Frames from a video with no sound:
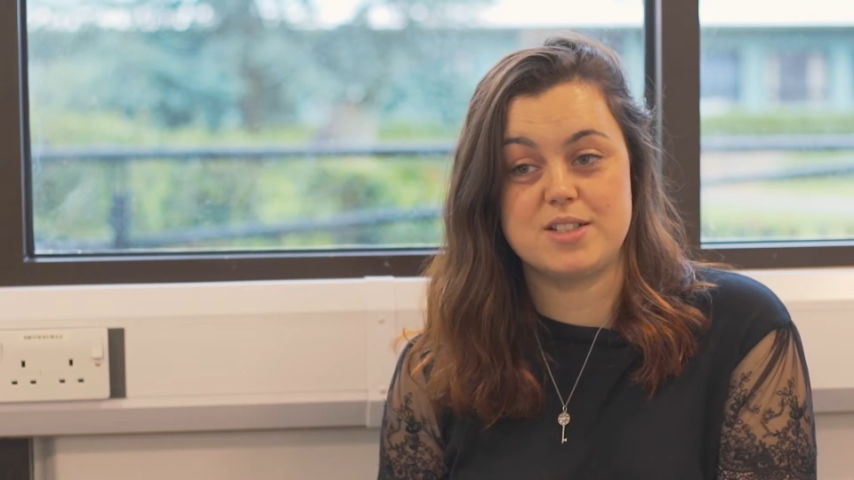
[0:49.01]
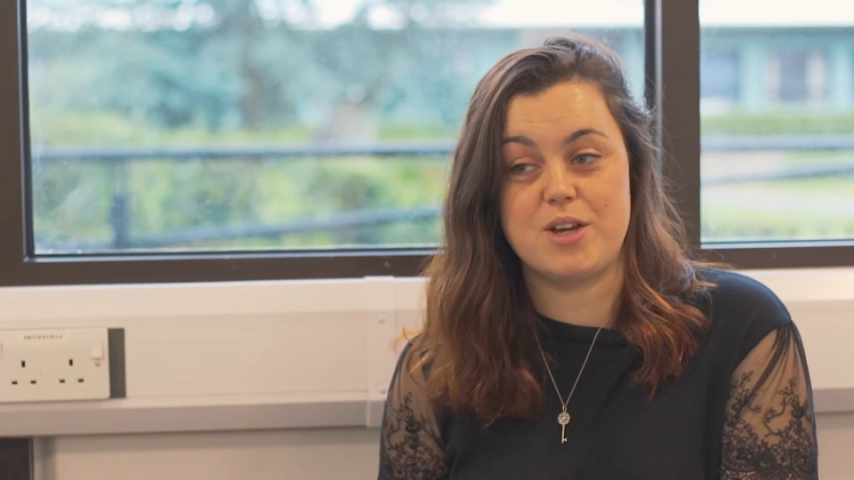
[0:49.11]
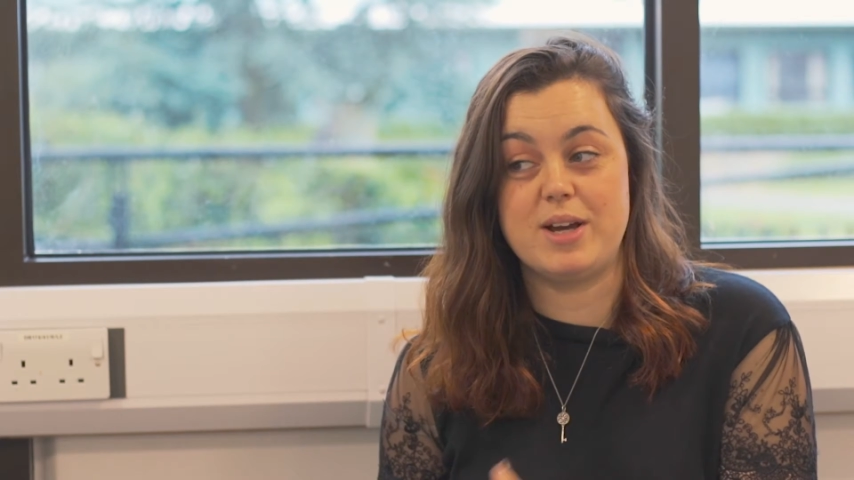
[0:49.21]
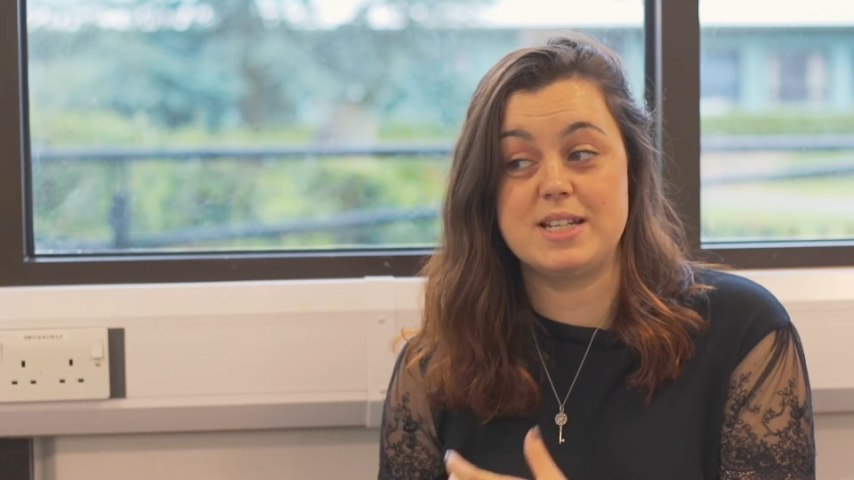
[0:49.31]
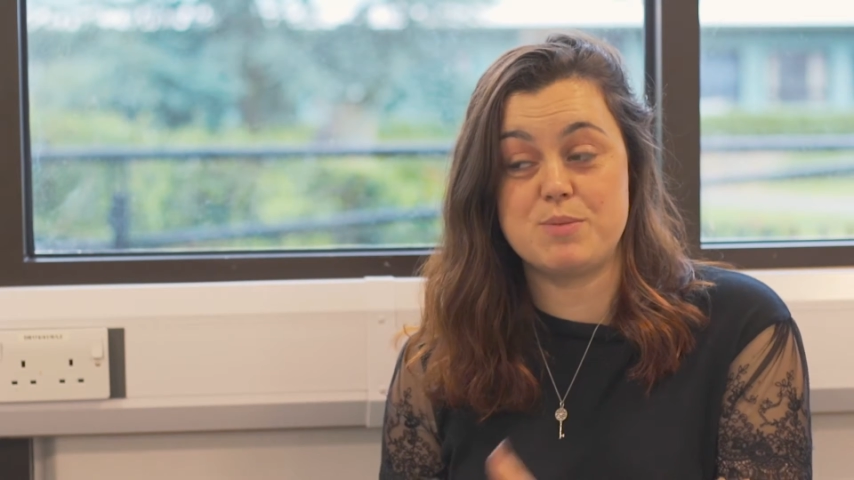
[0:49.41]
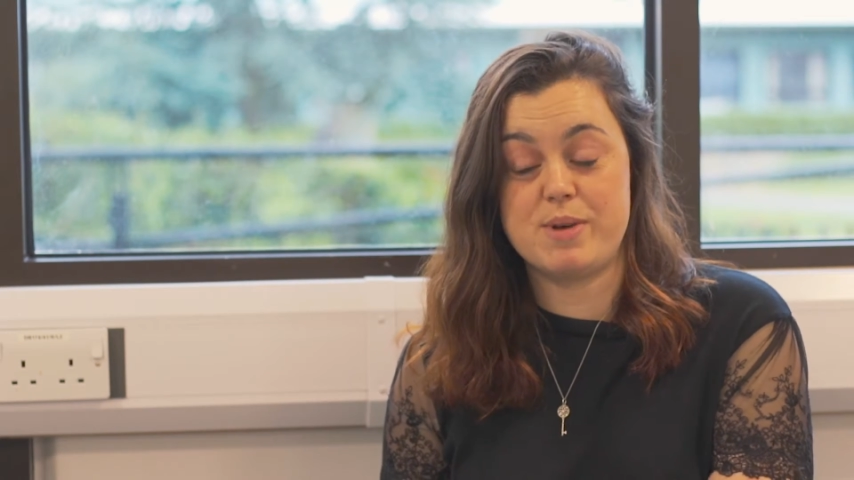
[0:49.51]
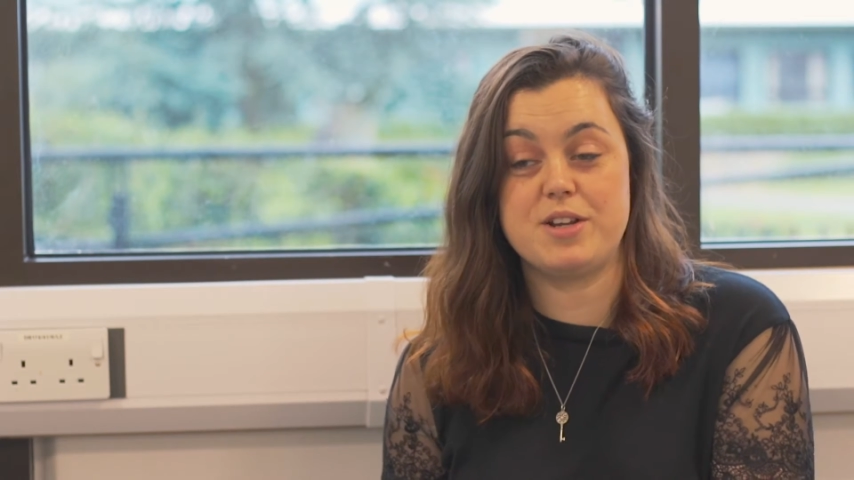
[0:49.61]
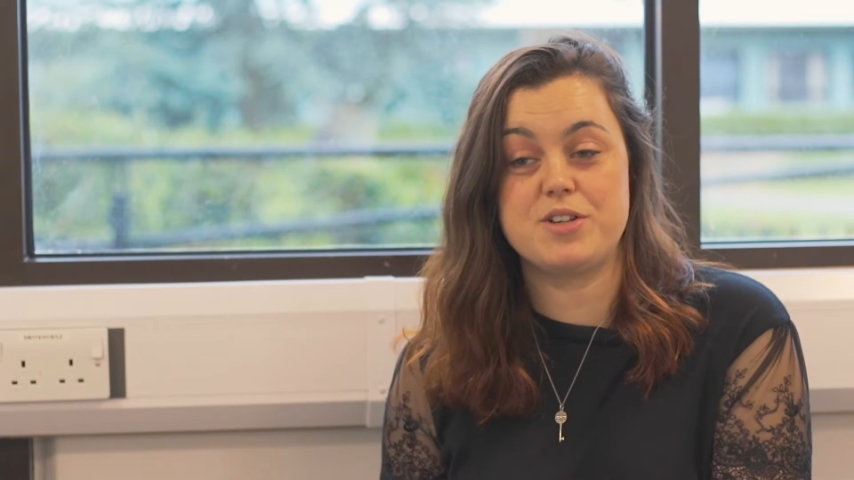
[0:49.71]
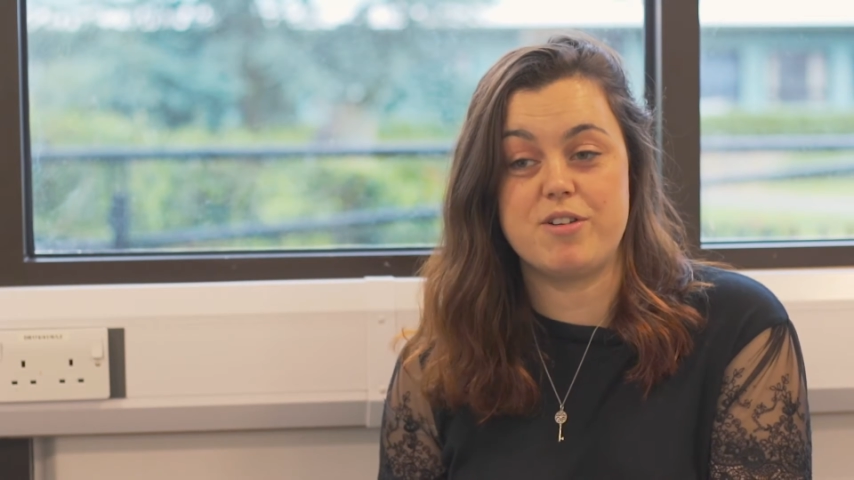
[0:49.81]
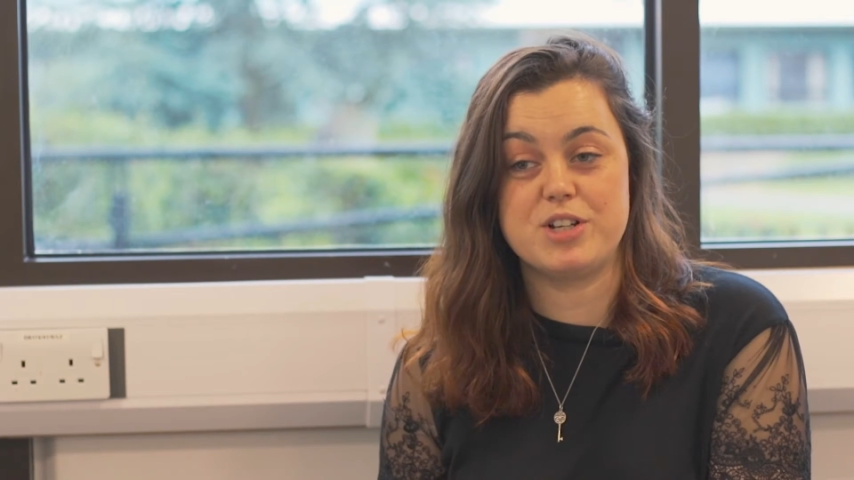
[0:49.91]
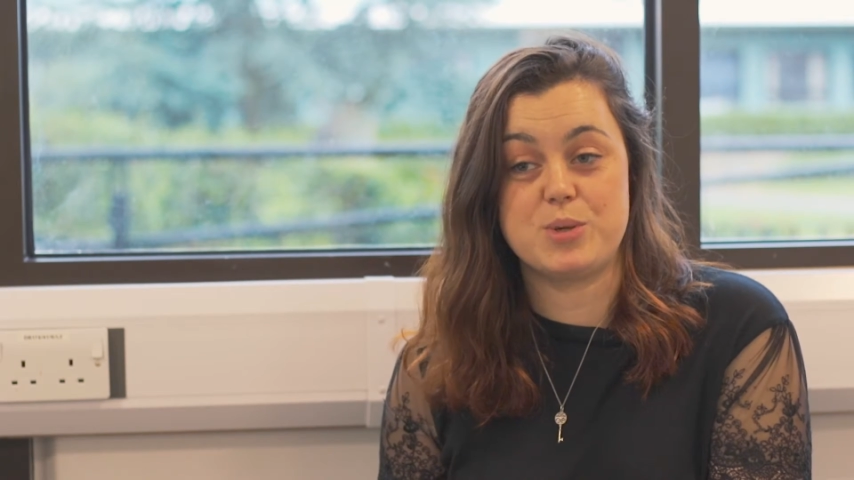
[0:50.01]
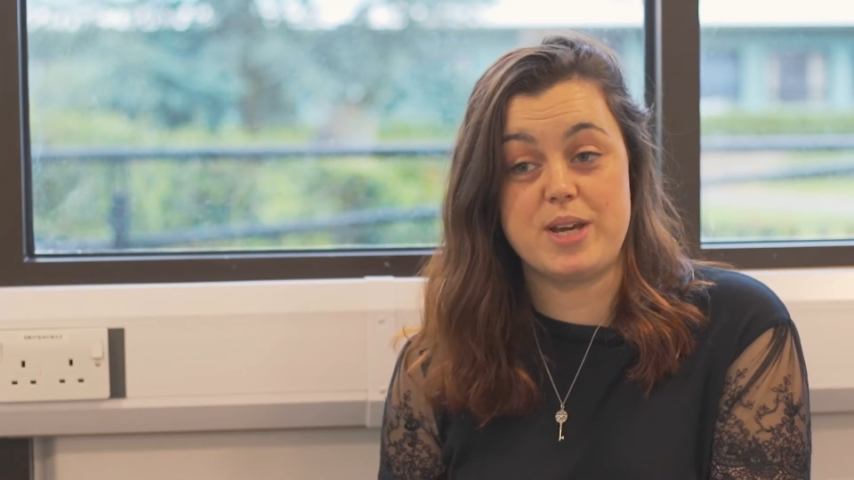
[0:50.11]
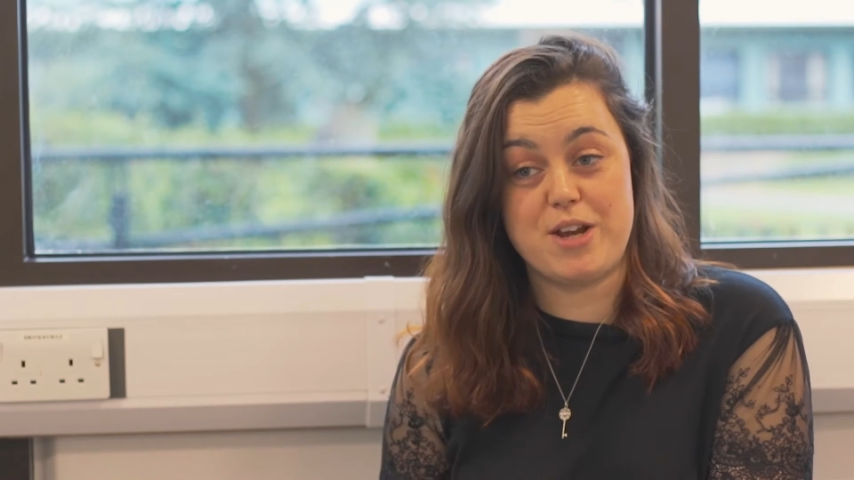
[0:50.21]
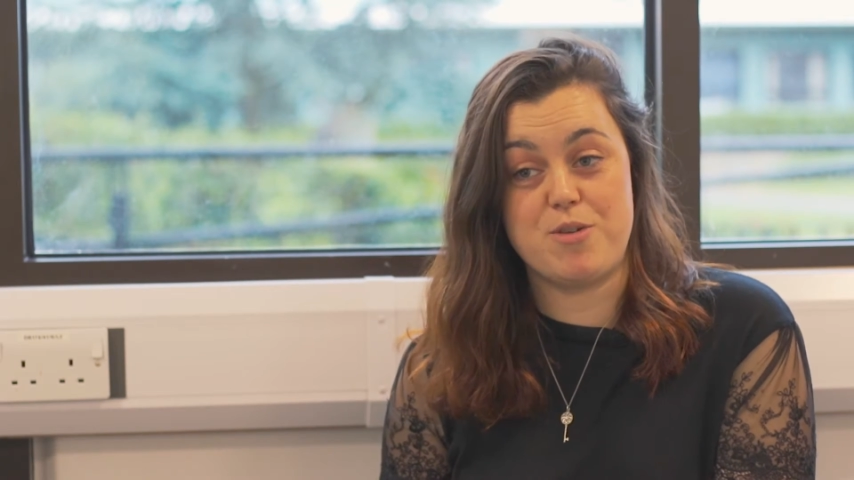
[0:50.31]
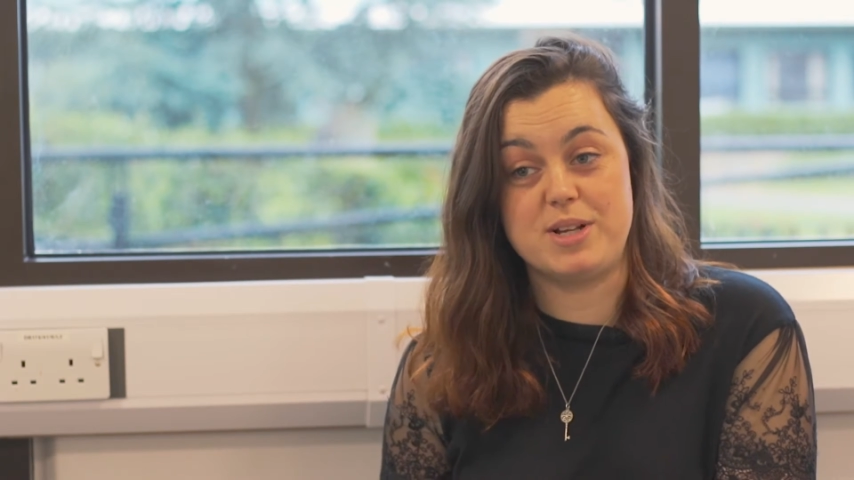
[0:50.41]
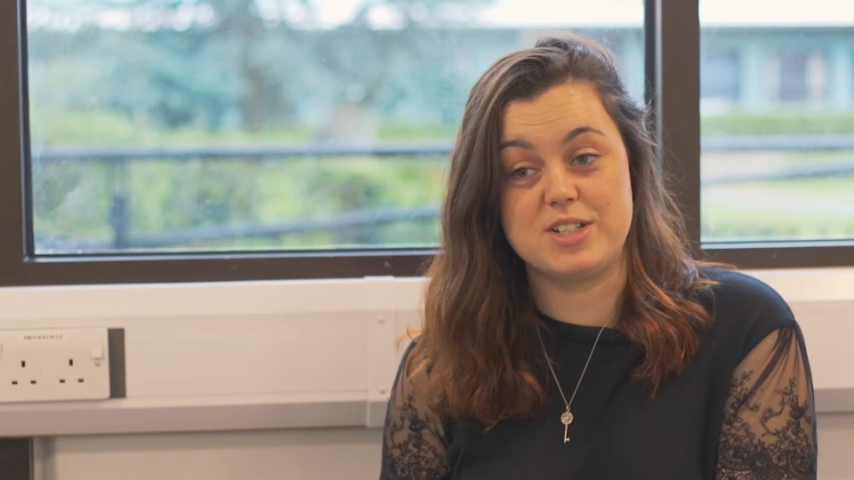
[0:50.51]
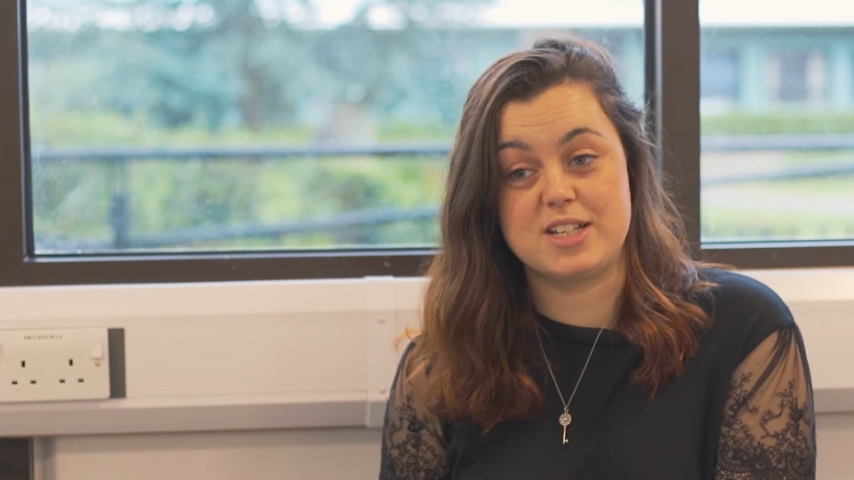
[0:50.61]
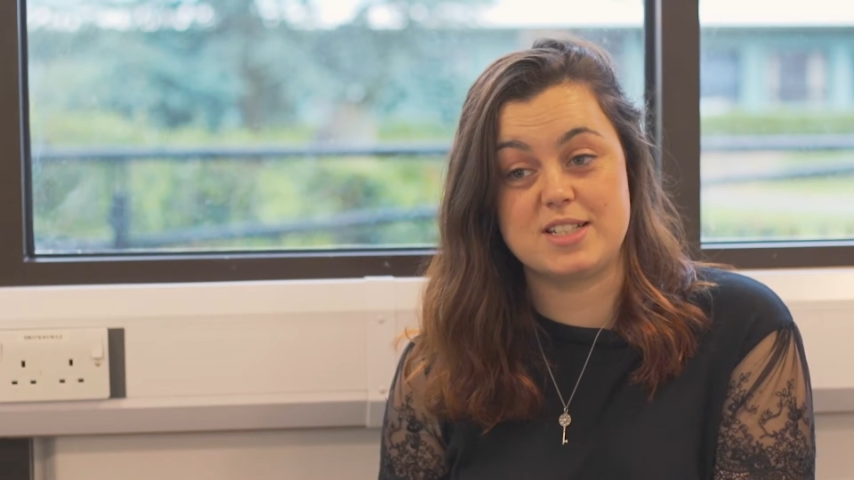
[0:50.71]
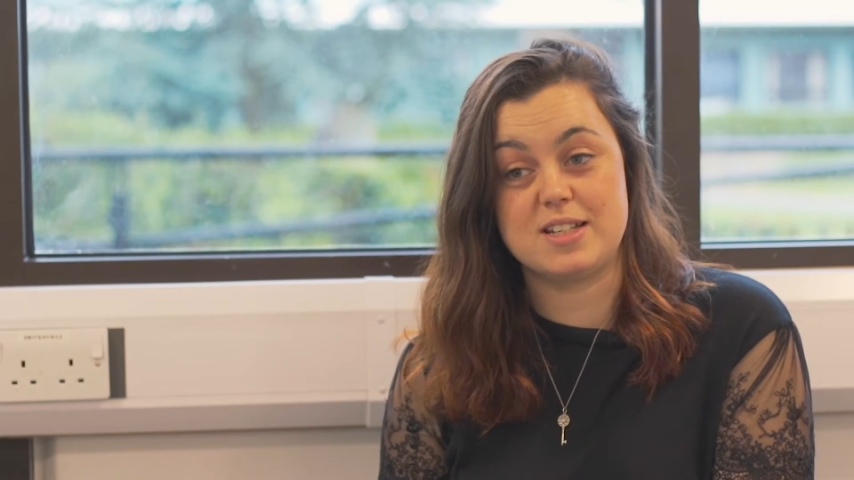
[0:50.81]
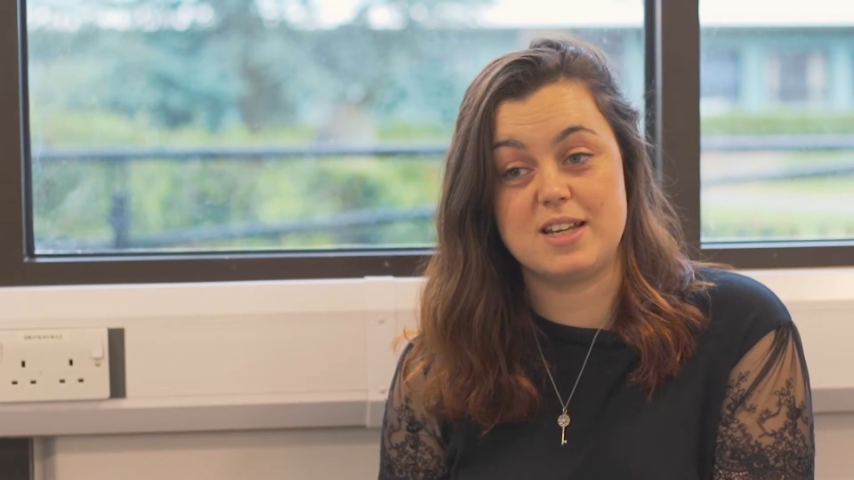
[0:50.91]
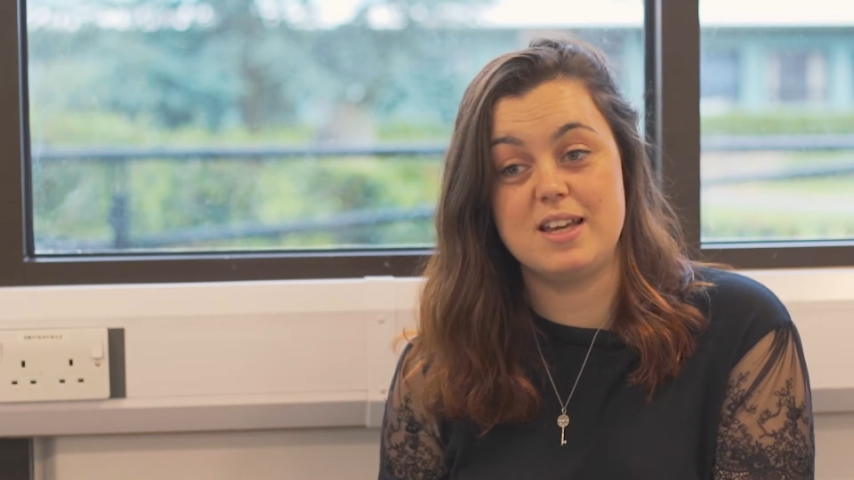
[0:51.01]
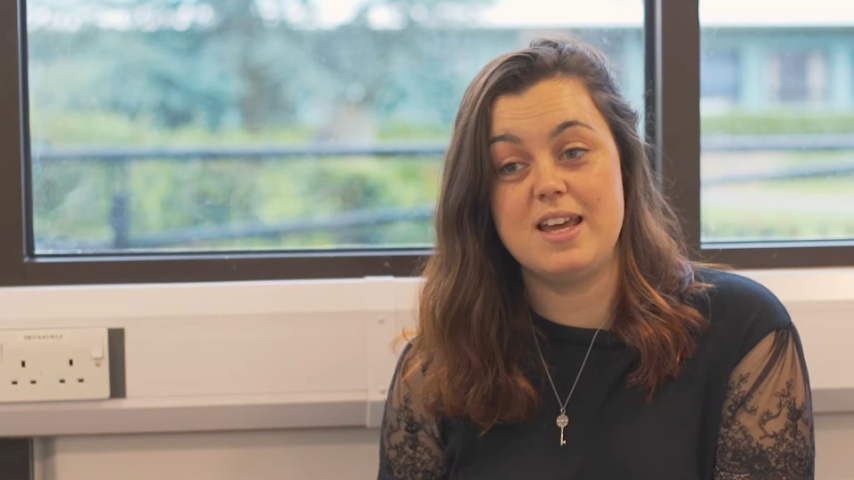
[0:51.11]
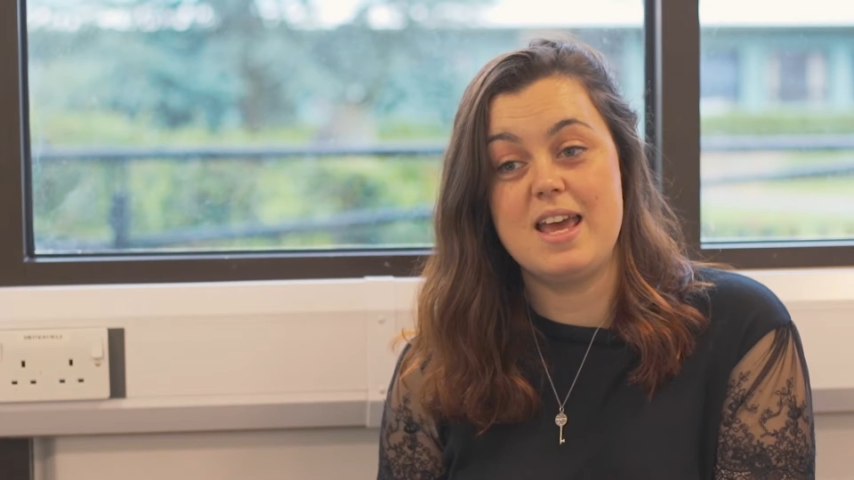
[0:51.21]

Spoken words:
So I did my undergraduate here at Manchester,